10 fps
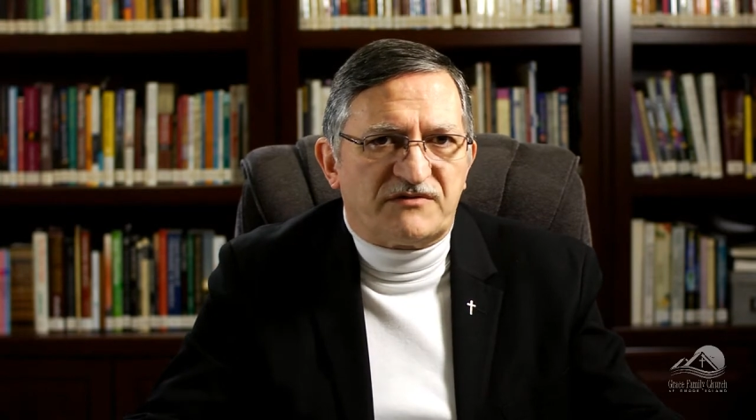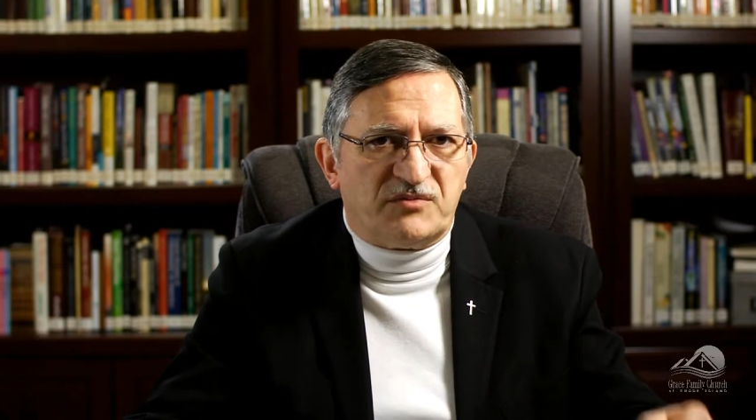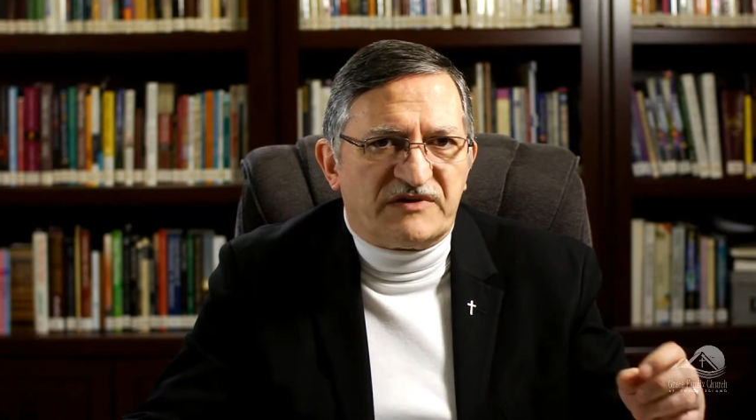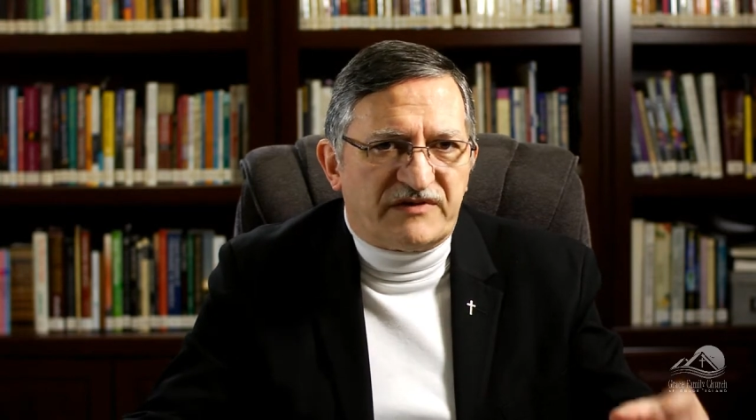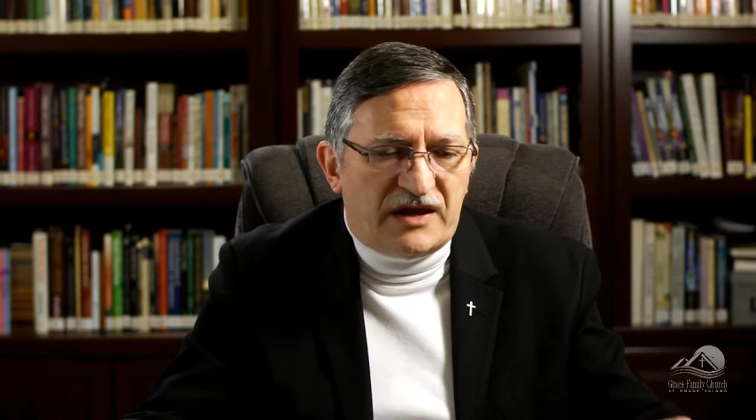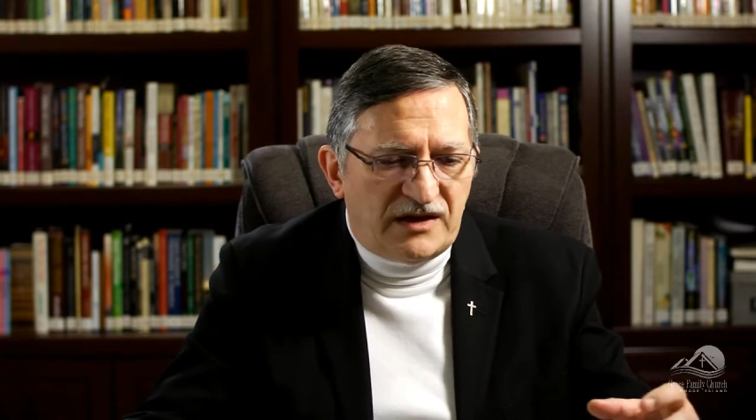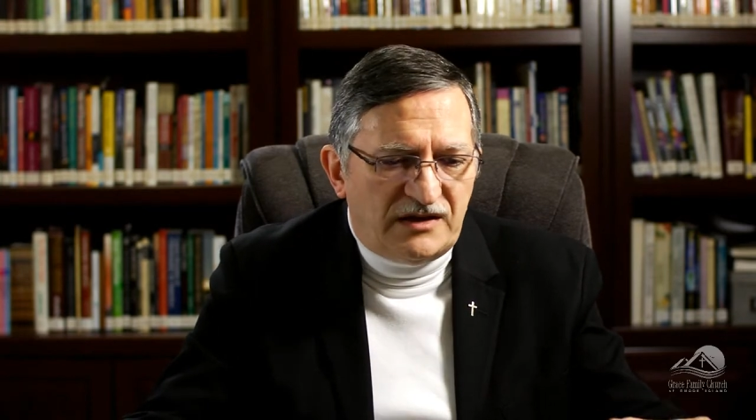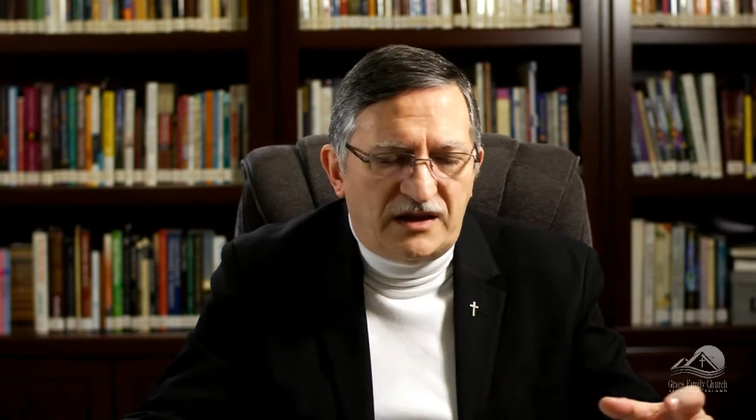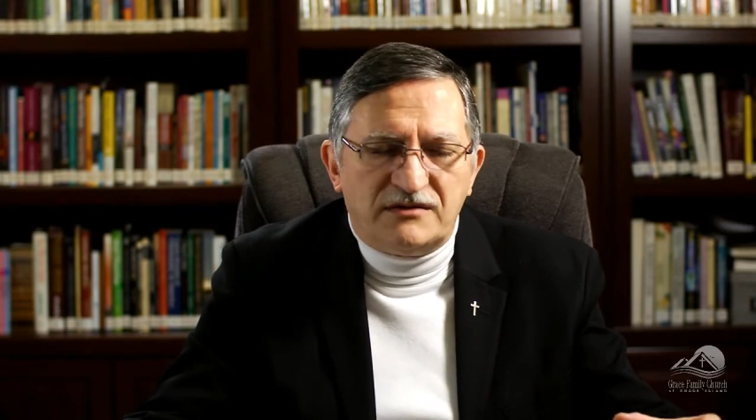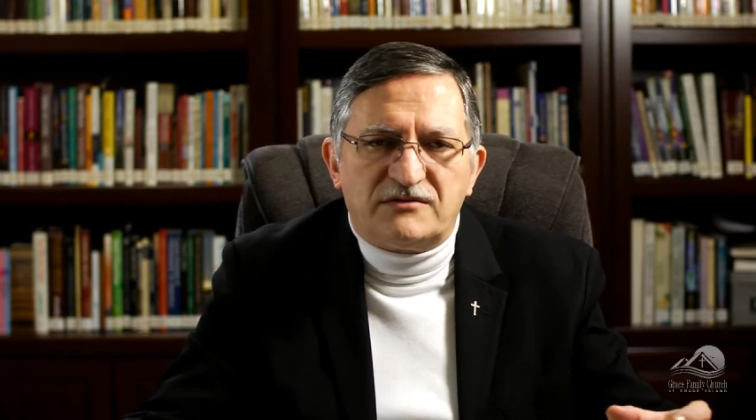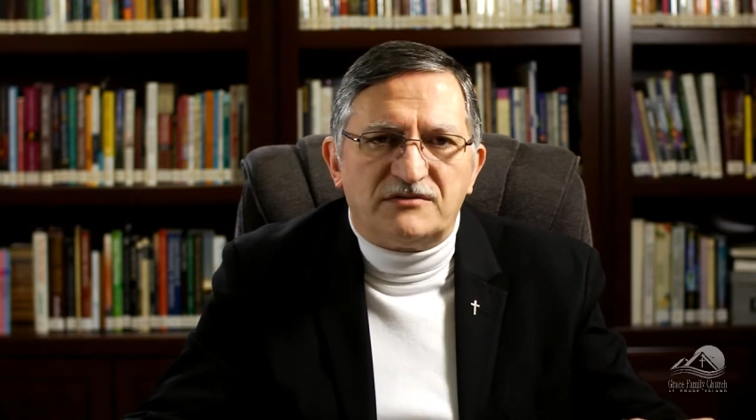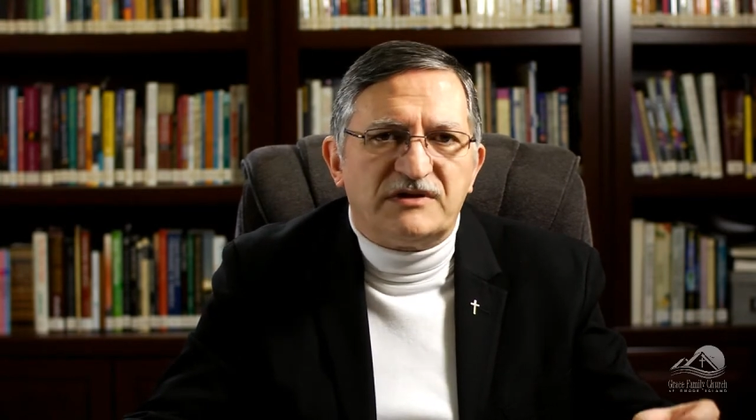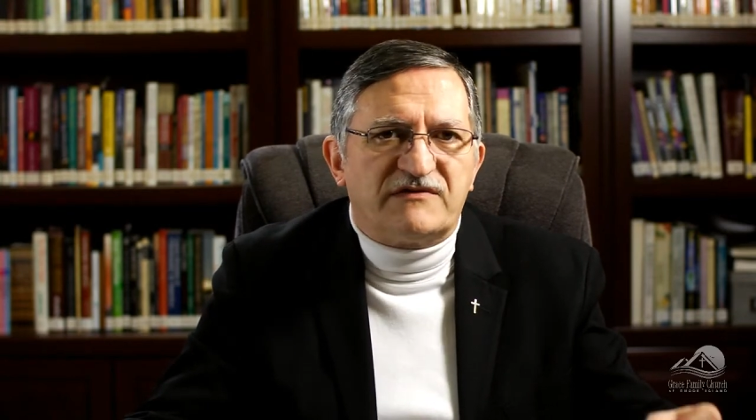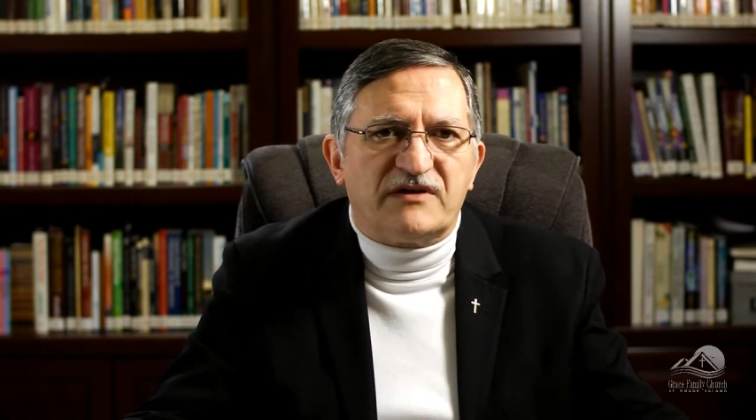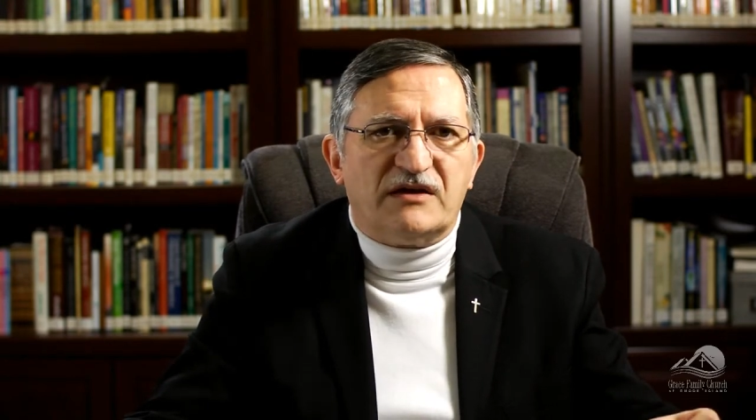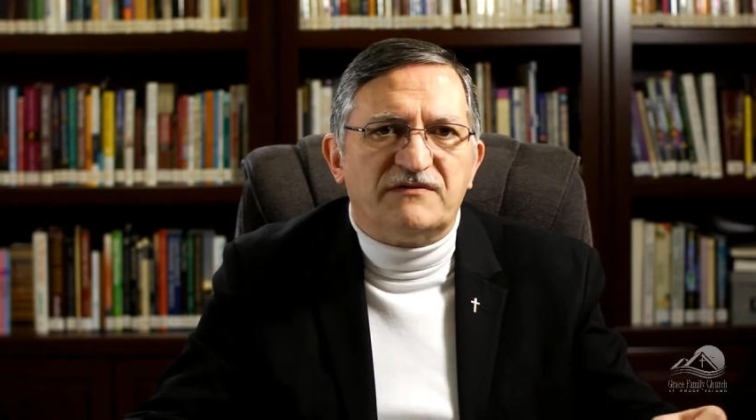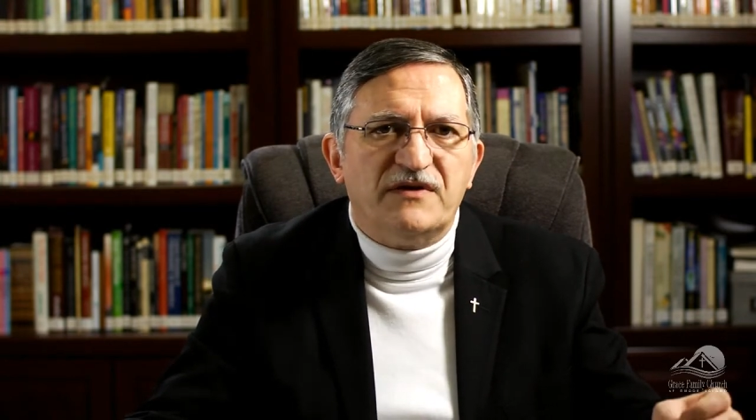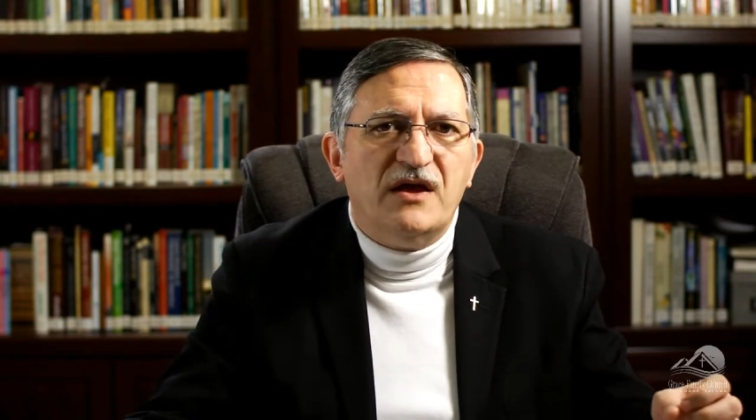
Was that an end to itself?